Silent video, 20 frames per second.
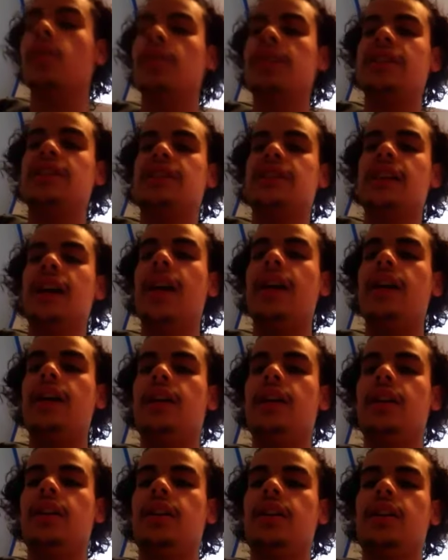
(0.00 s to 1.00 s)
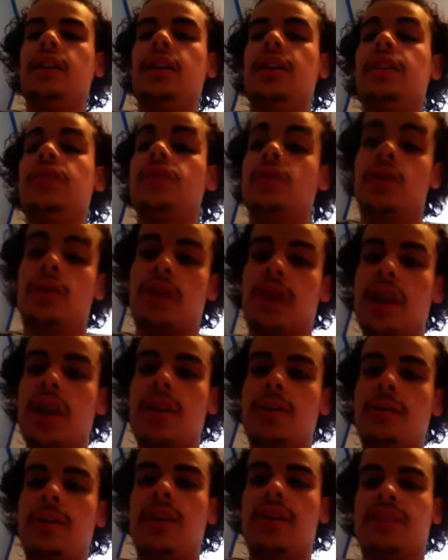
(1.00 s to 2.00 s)
and it's not, and it's
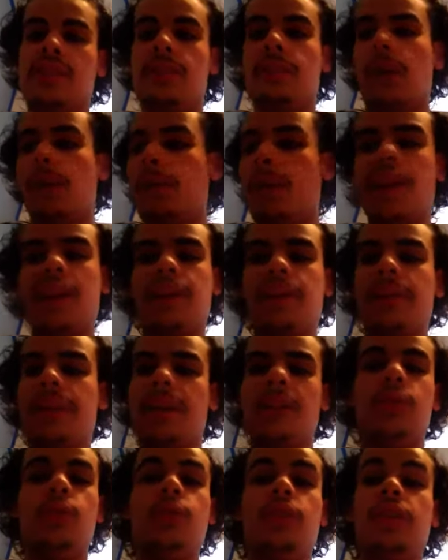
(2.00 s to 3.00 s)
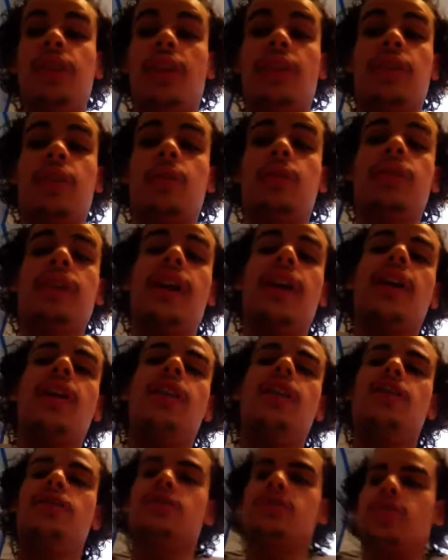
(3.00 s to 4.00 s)
okay, because in my mind I'm not doing nothing with that
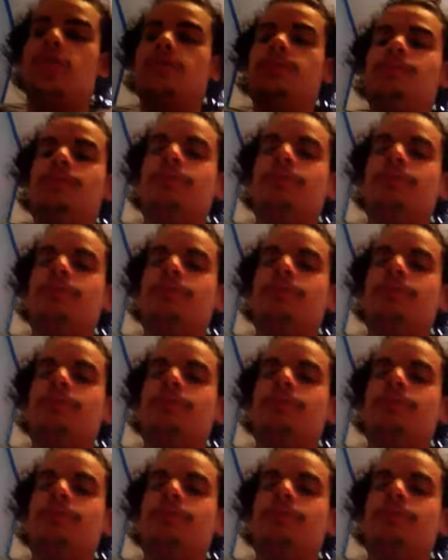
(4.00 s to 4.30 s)
girl. So